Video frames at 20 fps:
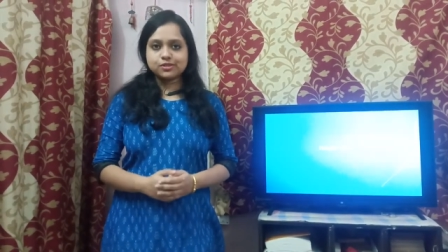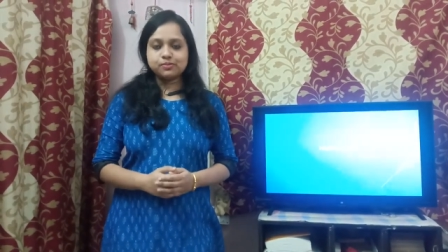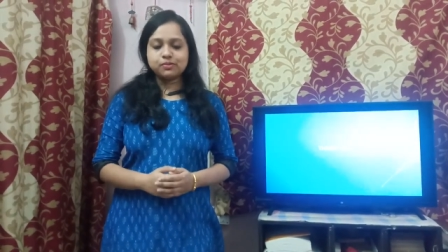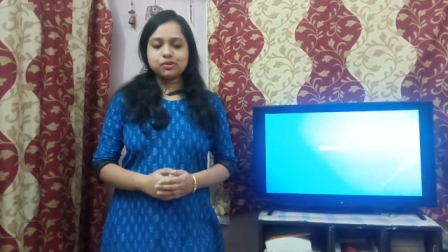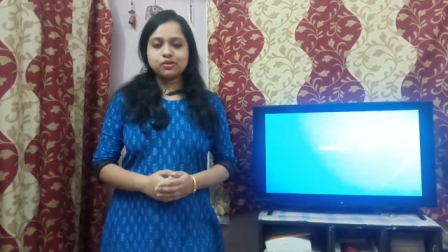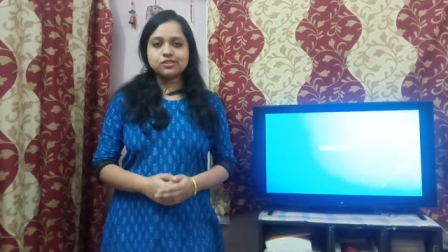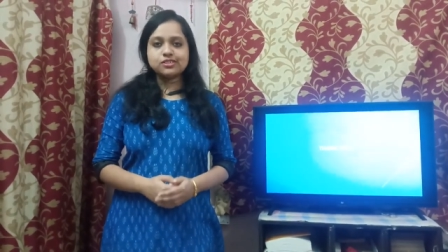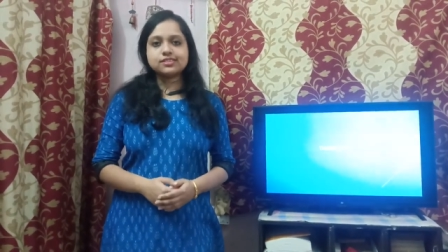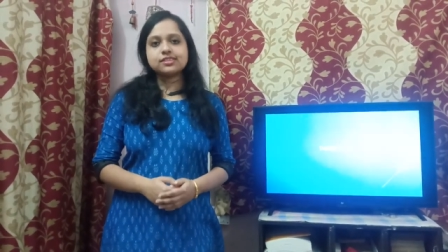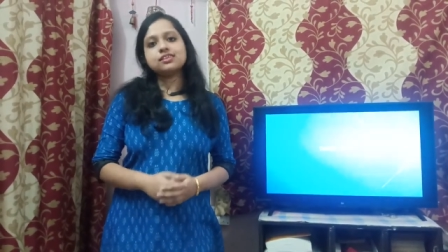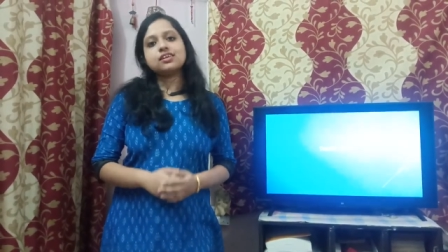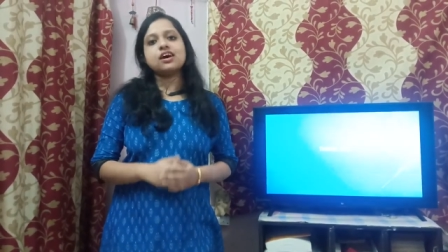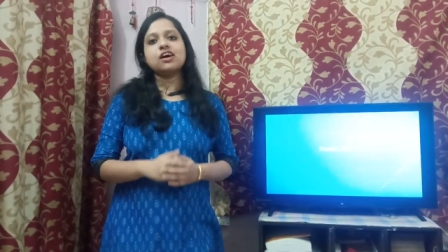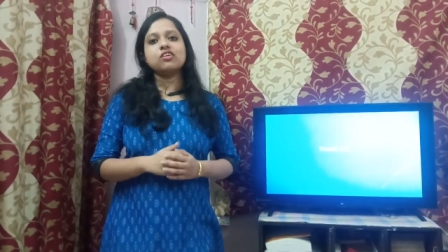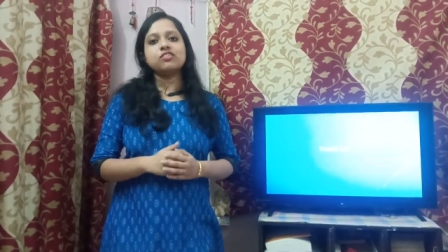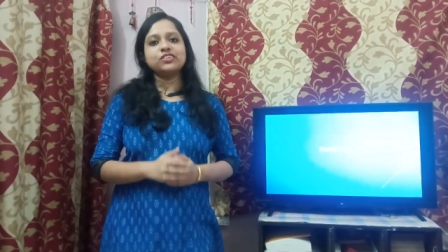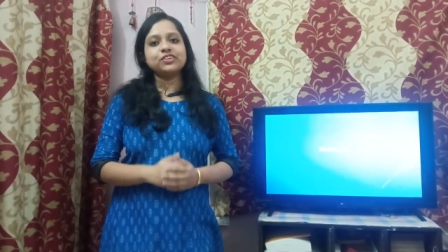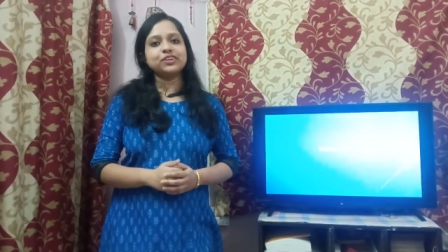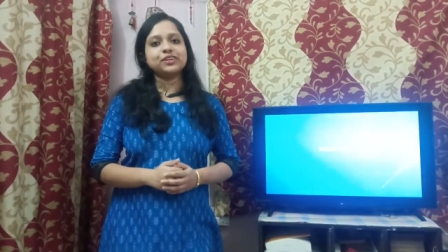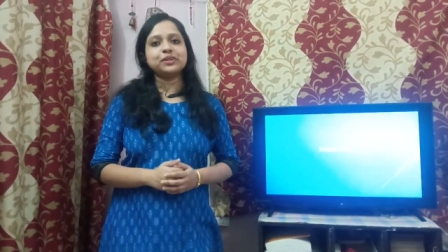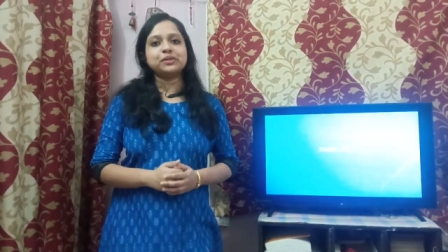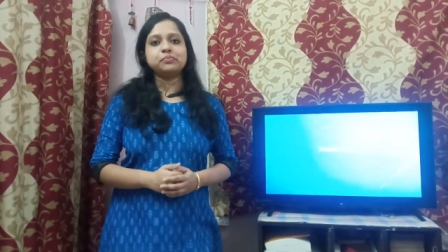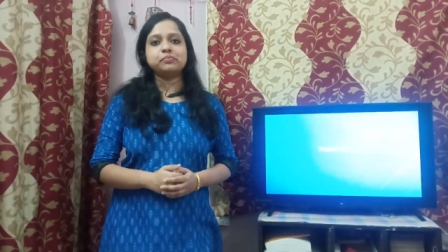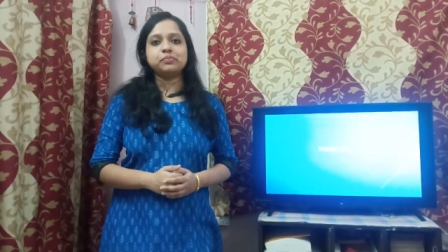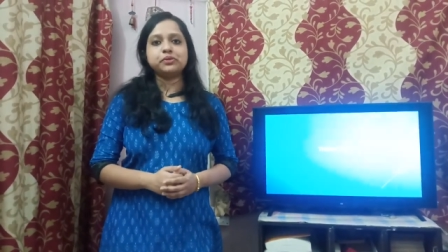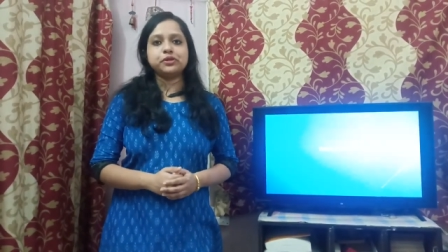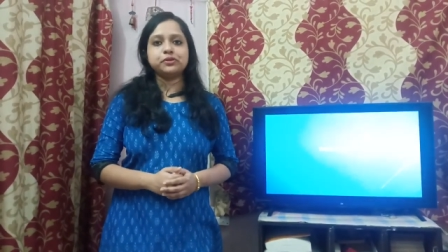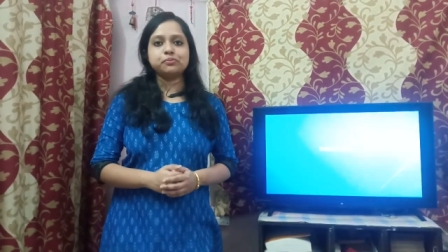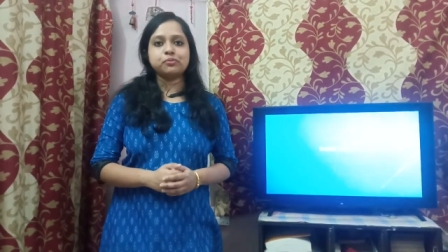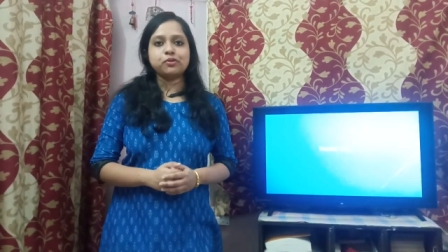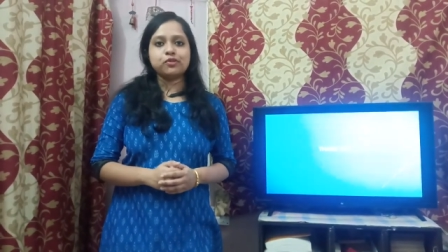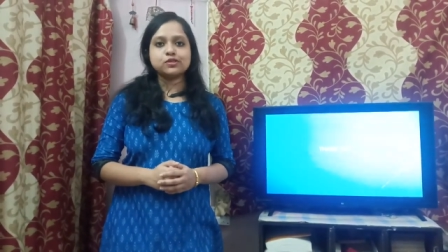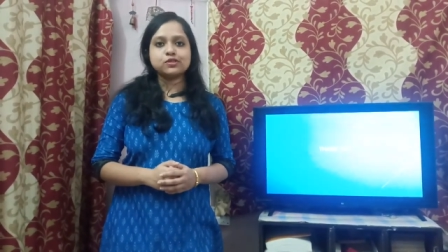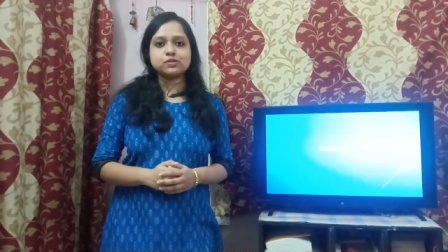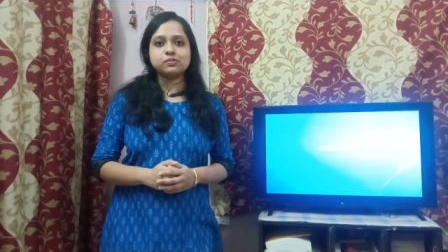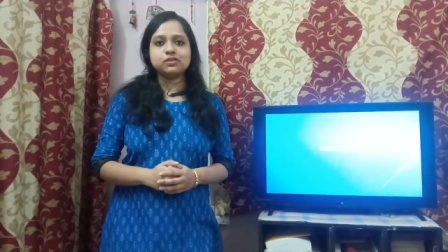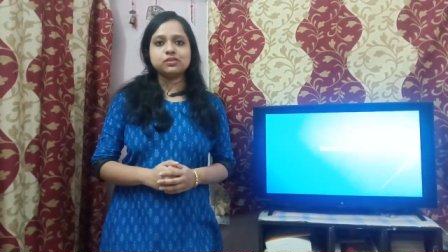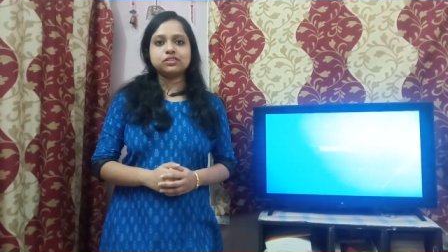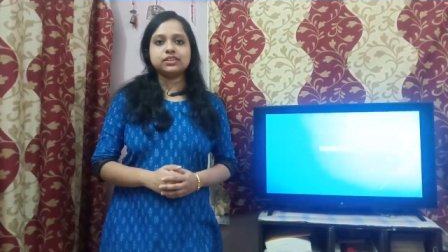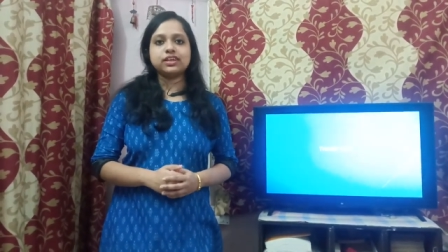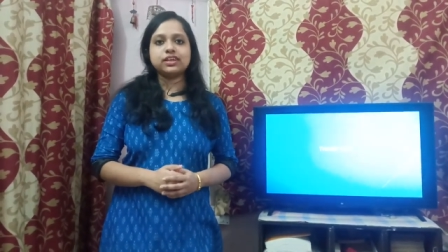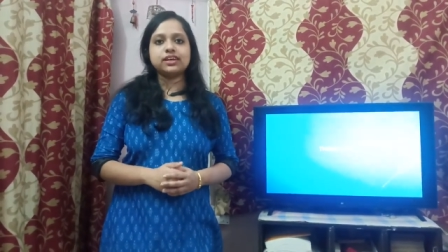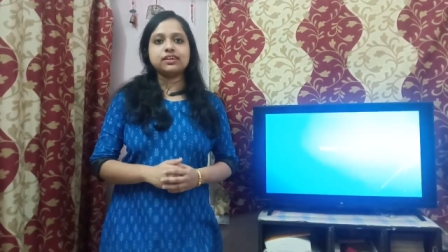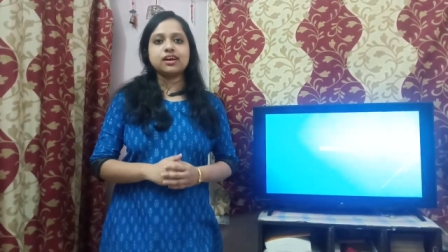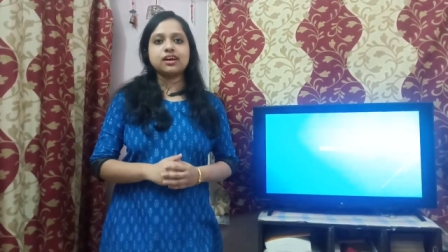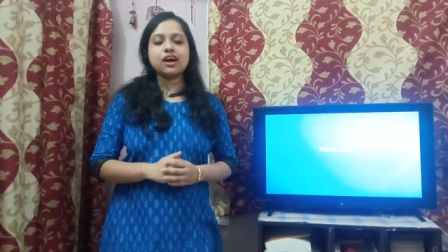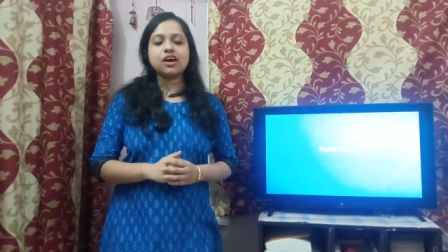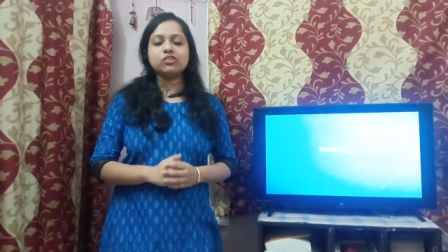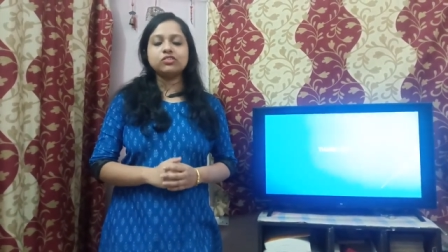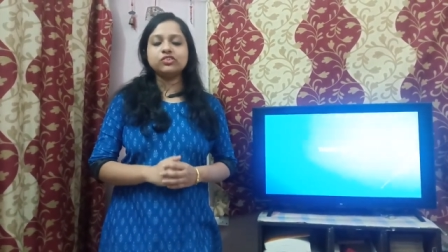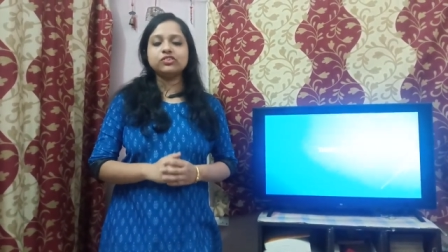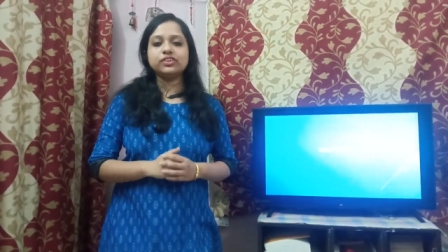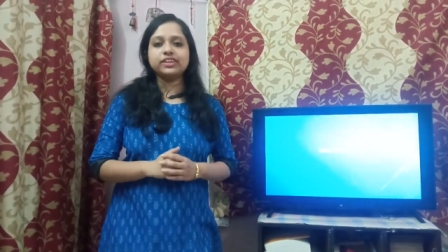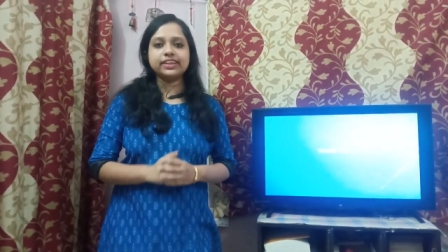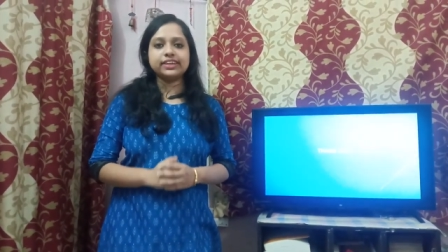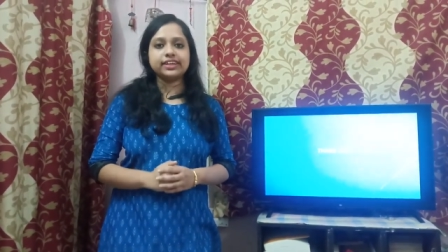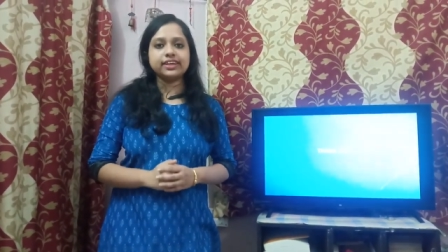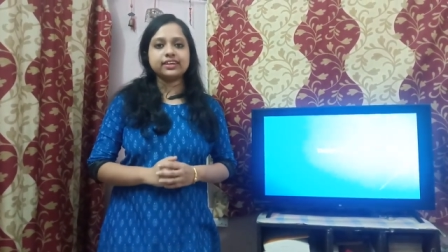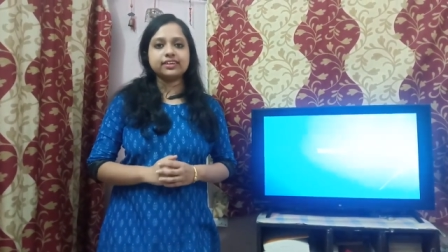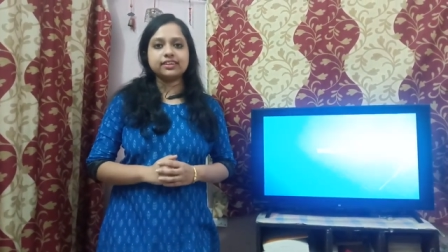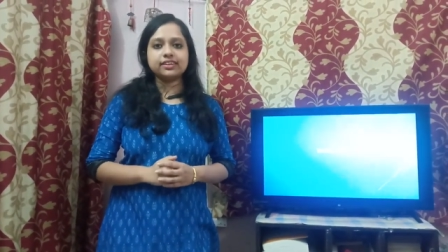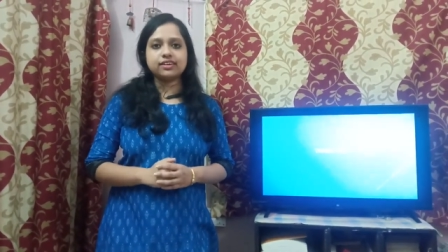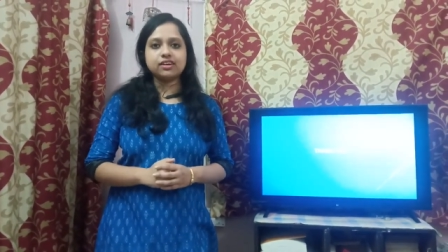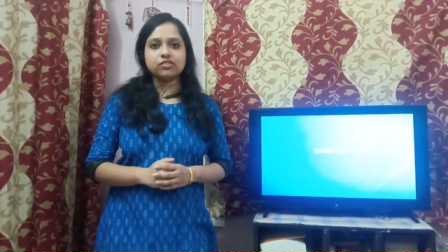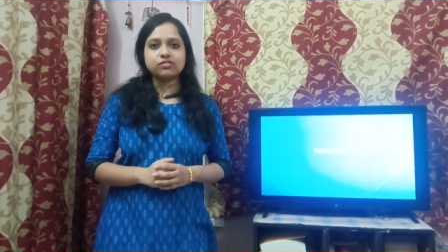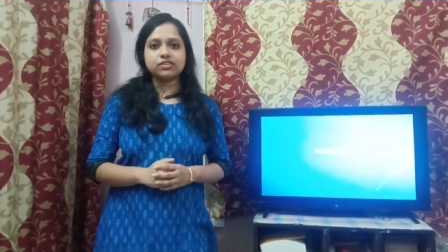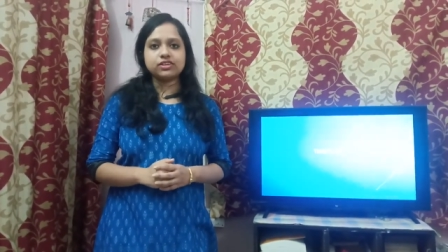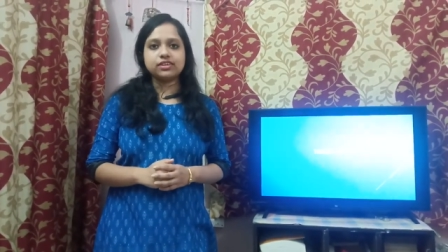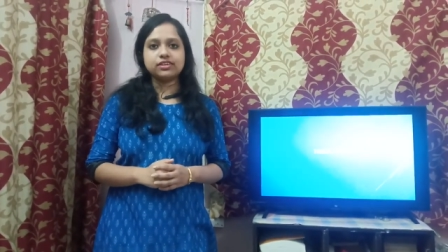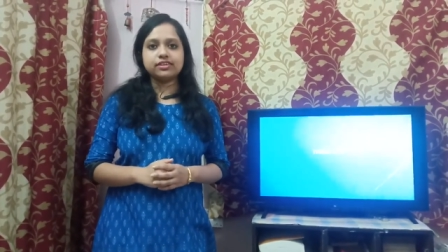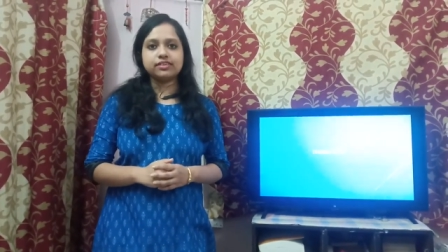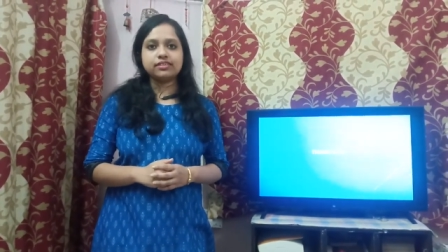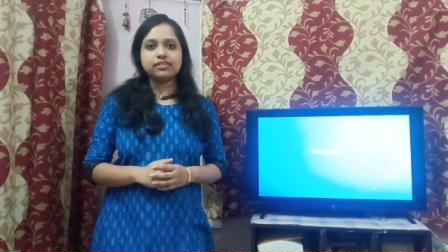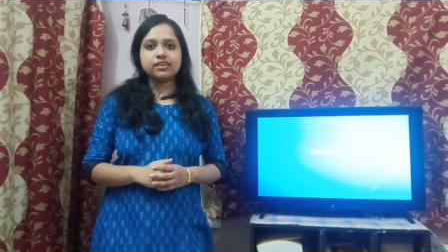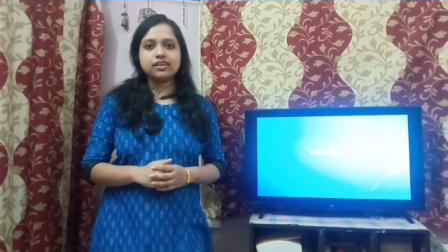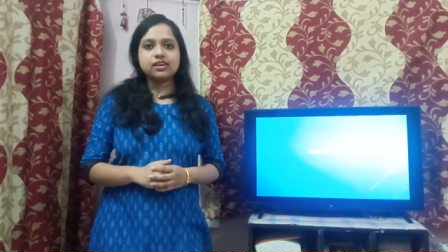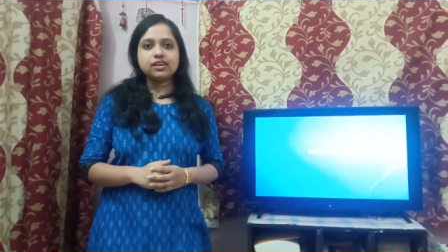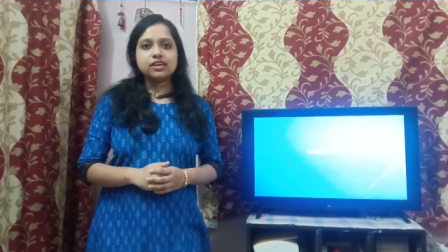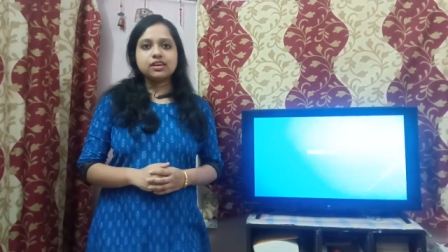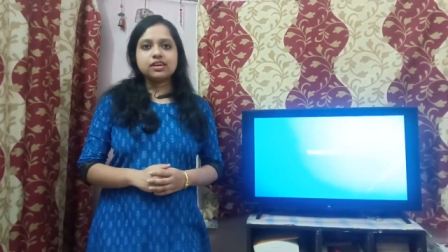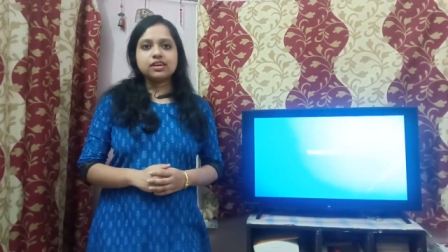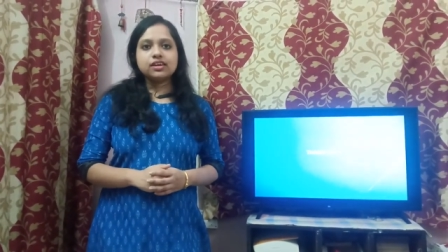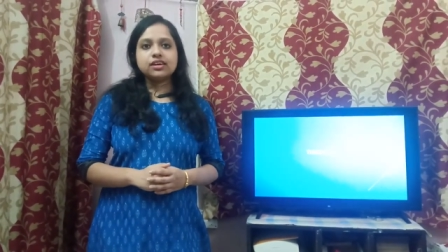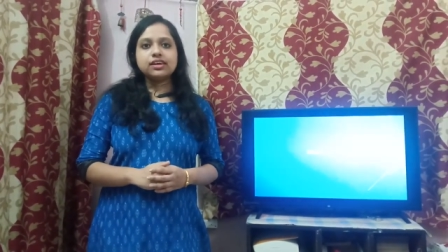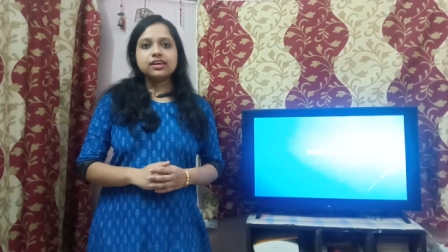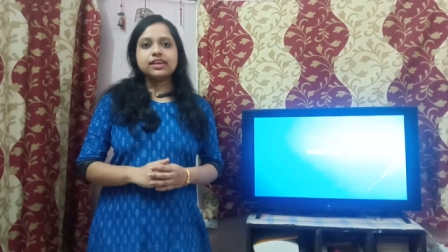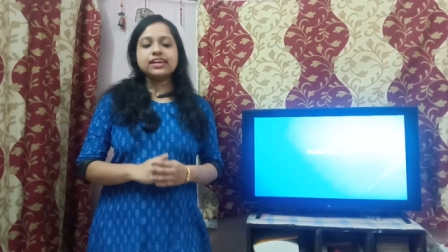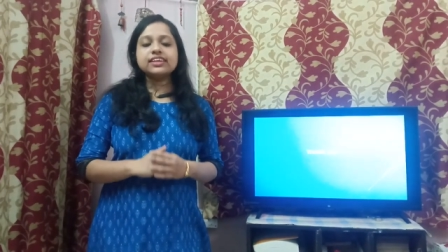plots and how to compare box plot and how to detect an outlier.